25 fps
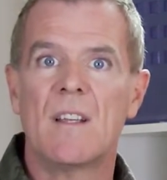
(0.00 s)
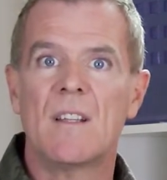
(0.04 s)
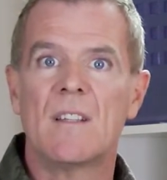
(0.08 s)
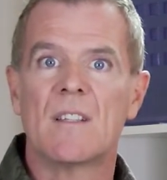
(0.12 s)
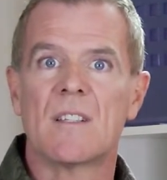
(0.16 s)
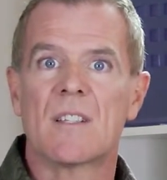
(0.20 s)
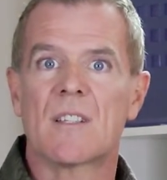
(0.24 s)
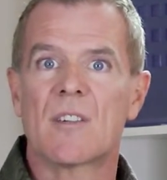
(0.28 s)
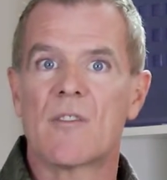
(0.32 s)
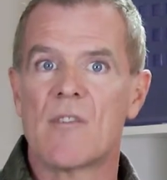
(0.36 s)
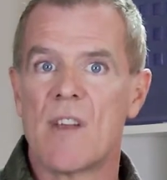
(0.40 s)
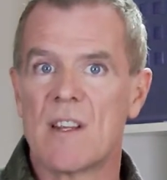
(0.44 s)

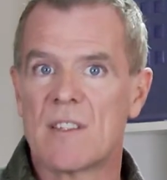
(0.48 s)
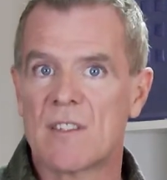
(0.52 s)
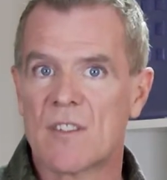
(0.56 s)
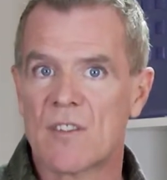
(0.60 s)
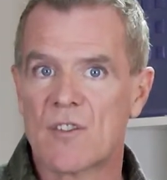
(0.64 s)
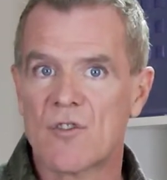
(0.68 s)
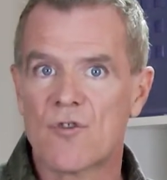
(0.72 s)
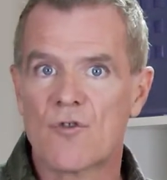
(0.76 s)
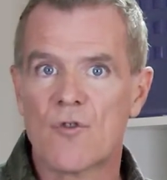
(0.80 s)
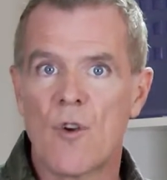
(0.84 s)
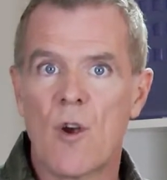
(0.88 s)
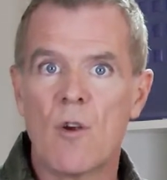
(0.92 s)
This creates a
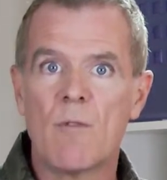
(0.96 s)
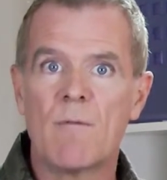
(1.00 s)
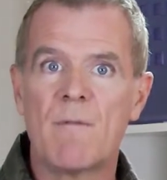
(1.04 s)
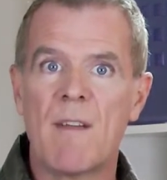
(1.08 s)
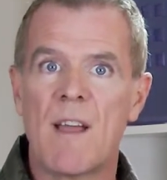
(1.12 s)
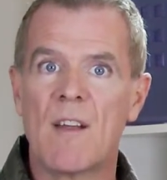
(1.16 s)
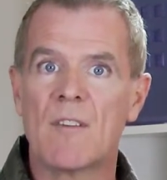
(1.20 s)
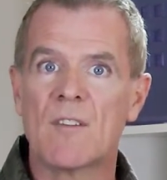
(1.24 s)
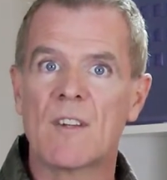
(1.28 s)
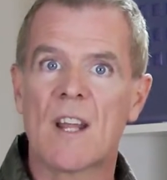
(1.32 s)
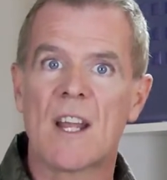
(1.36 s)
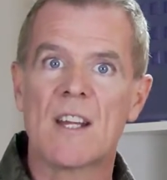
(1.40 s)
strong
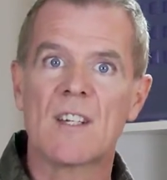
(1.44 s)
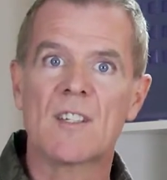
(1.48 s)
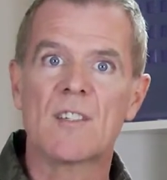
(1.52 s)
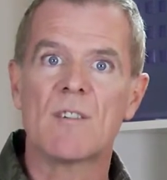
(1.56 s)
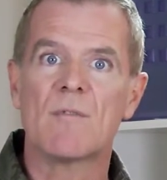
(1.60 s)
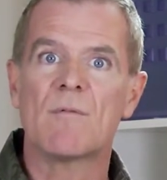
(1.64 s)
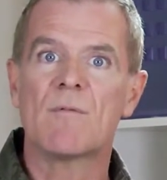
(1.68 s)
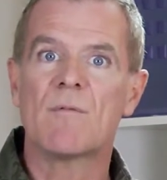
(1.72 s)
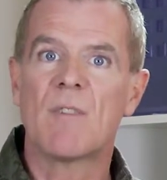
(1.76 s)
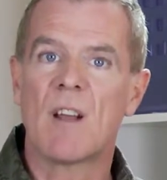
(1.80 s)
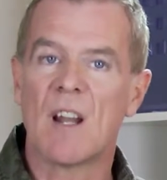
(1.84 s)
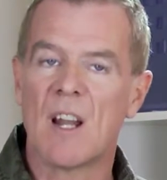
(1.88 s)

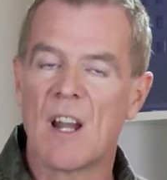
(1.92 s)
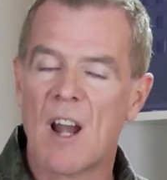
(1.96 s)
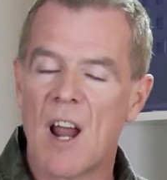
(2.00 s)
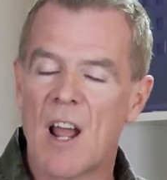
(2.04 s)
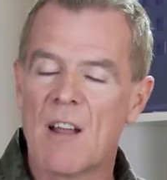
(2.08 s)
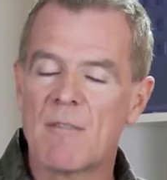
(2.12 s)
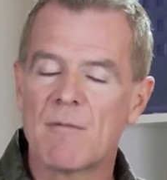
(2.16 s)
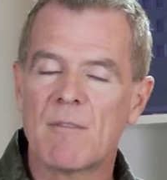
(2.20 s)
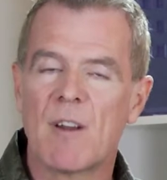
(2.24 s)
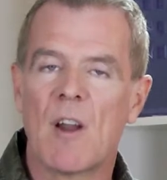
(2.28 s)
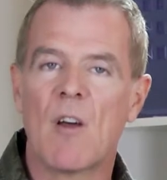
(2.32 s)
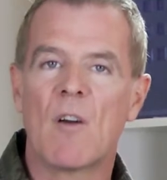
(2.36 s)
foundation for
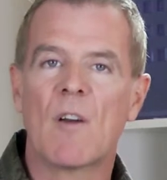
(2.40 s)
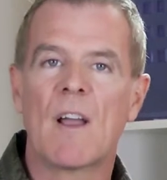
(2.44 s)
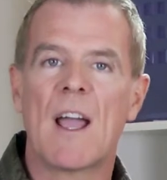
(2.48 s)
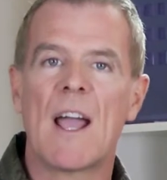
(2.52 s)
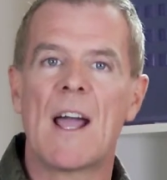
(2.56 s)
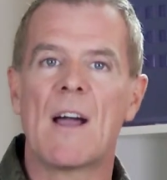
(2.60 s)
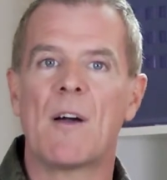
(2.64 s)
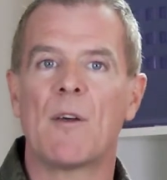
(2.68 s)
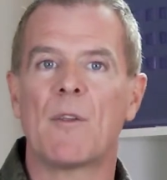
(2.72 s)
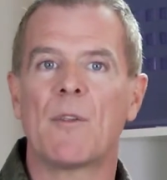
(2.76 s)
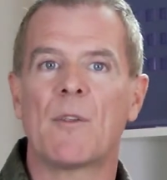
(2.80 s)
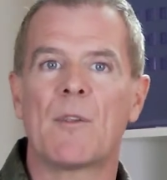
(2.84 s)
lifelong
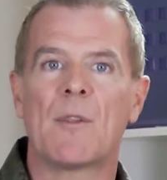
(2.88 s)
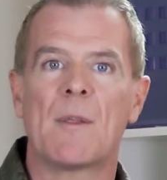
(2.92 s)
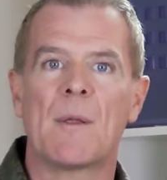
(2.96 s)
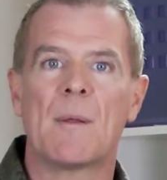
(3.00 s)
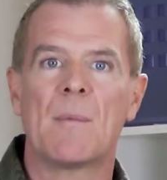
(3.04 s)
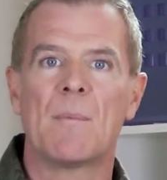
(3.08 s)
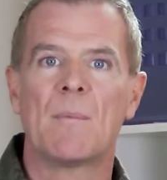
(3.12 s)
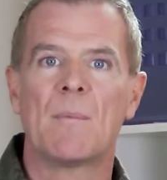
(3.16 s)
health.